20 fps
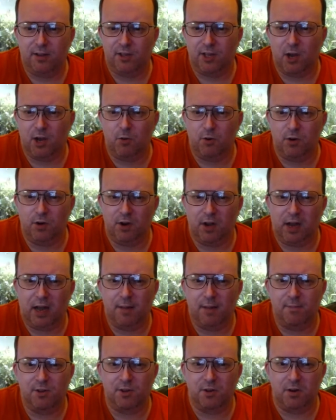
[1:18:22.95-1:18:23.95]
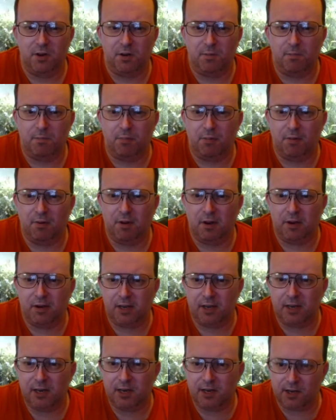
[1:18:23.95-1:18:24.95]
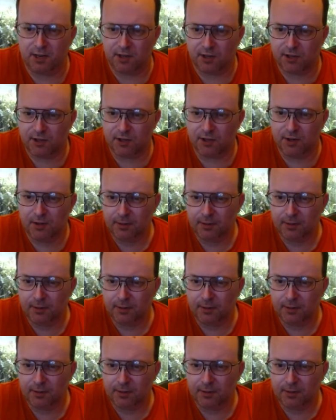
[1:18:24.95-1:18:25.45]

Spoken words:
they would look absolutely bloody hideous.